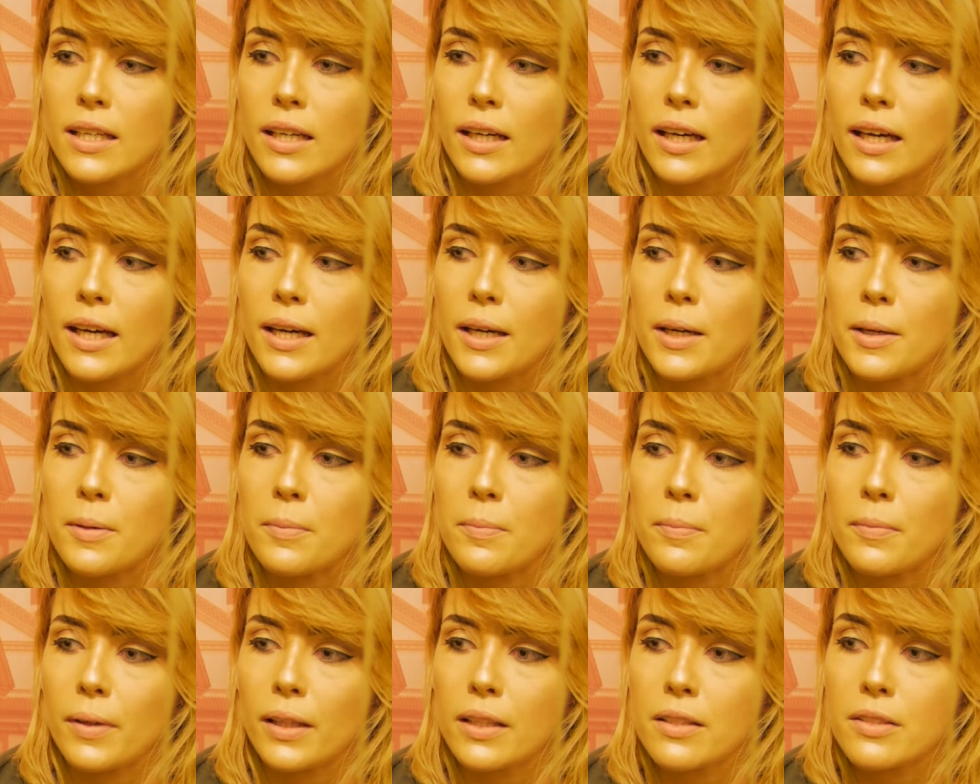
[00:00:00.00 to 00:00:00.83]

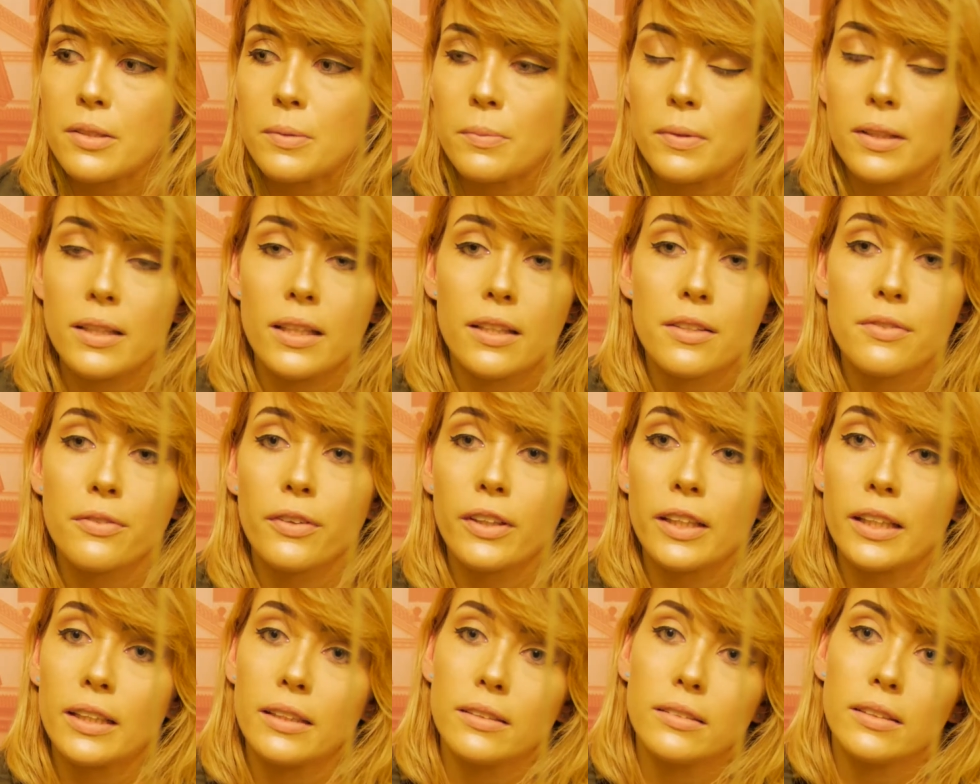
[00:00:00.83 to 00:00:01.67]
And something that's
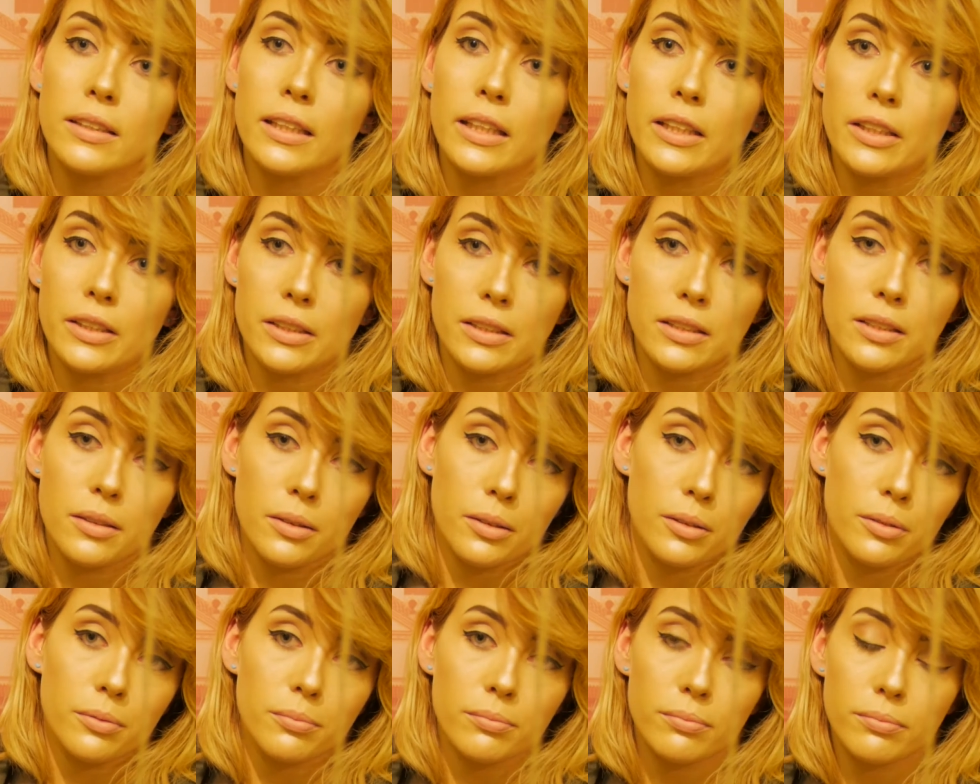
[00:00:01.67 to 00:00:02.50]
very near
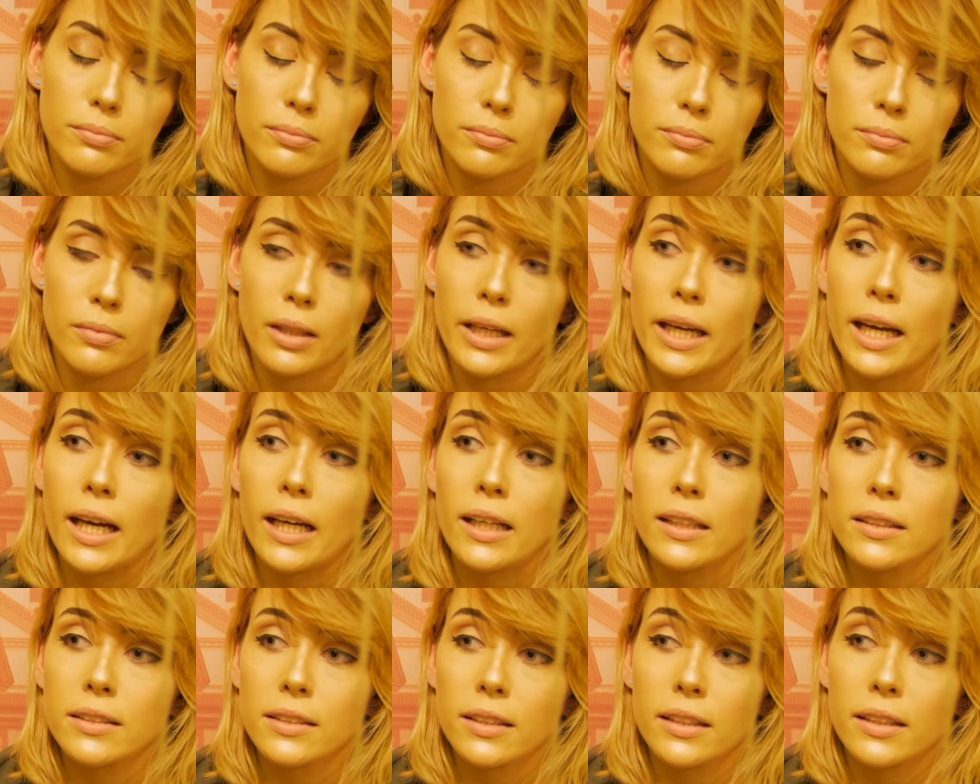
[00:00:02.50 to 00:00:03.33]
to my
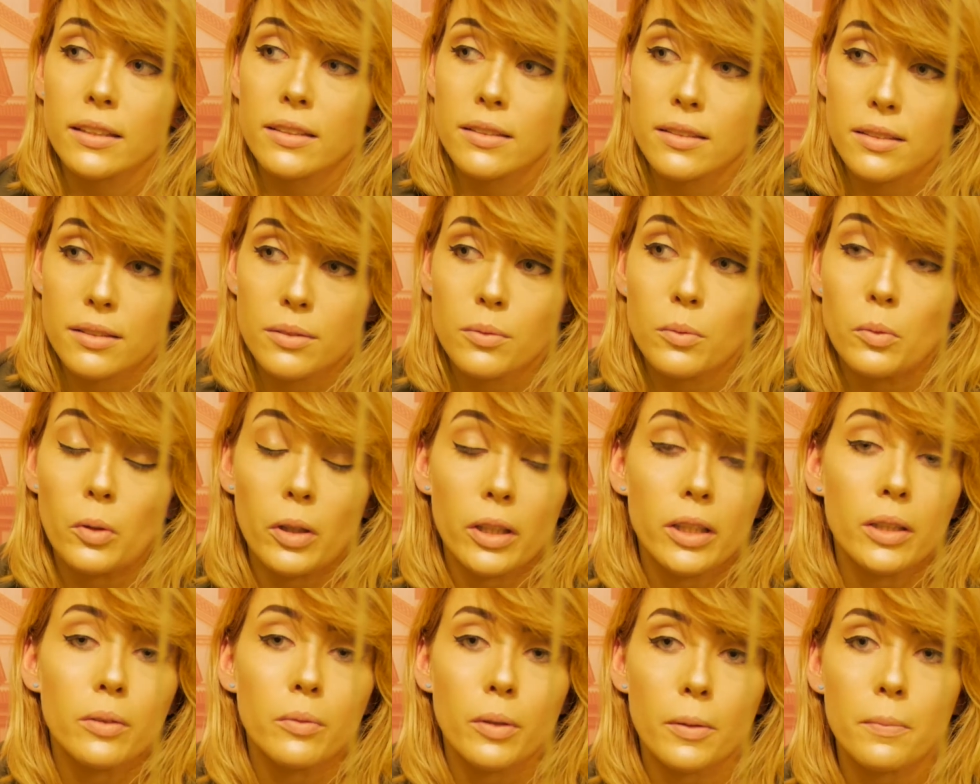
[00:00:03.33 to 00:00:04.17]
heart is
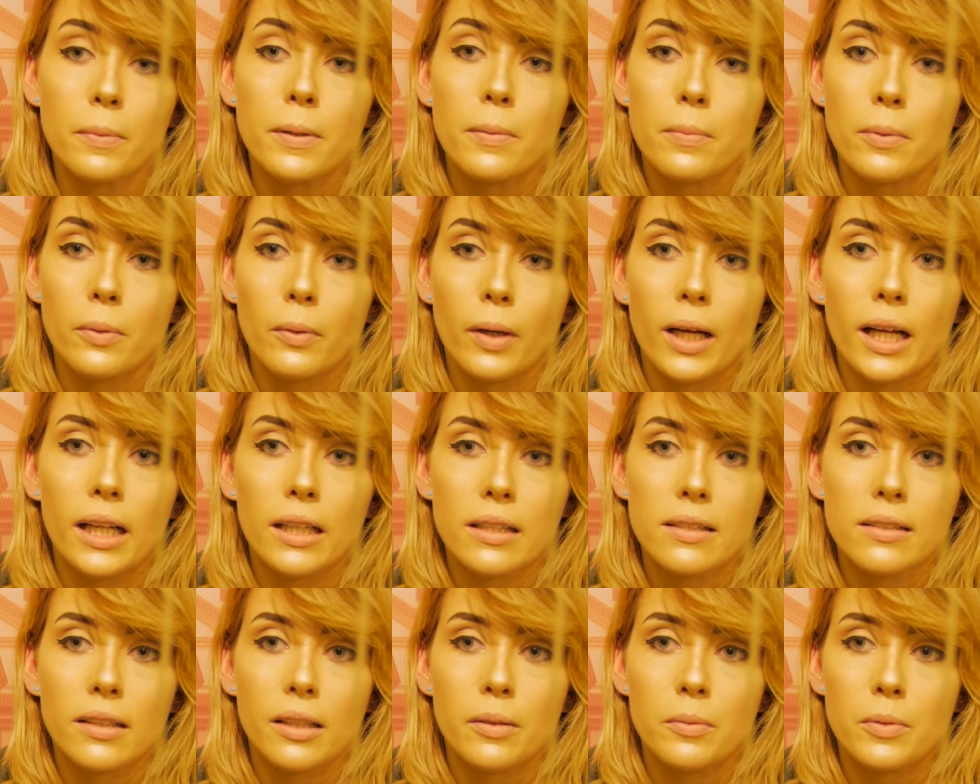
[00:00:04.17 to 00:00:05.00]
working with people with
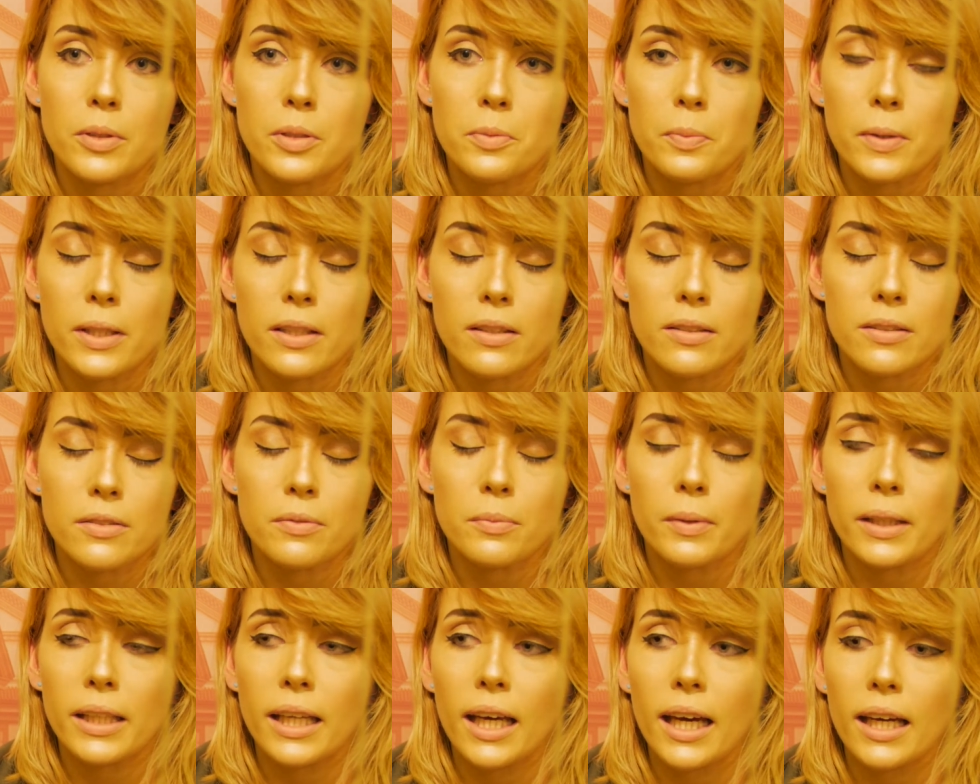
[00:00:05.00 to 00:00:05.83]
Alzheimer's because of
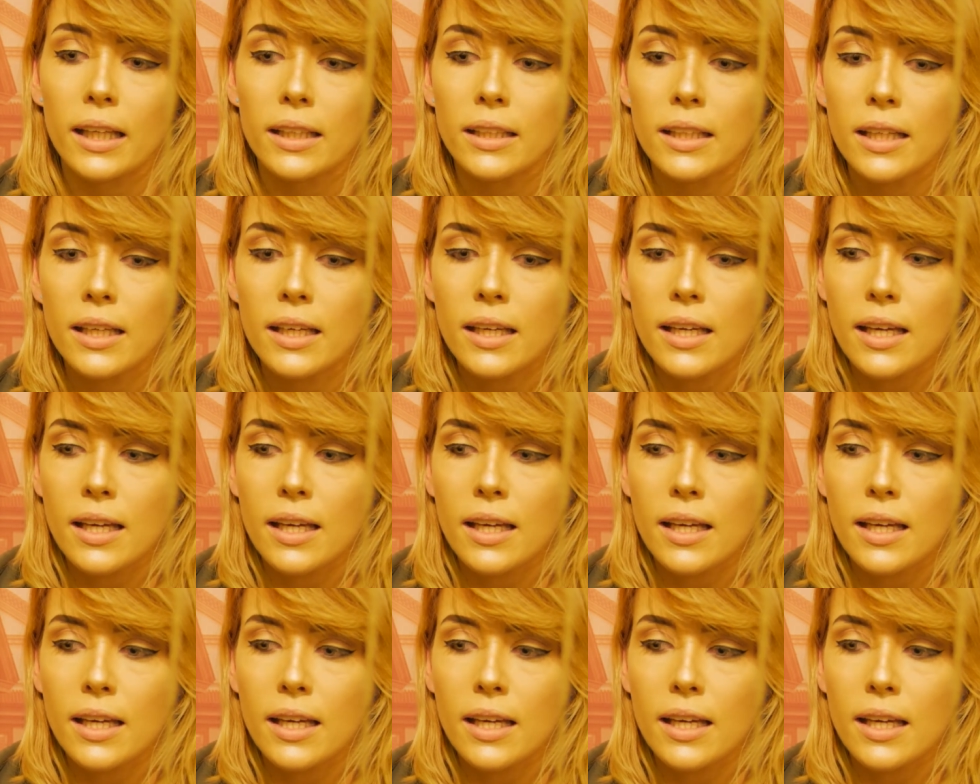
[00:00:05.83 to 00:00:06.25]
my nan.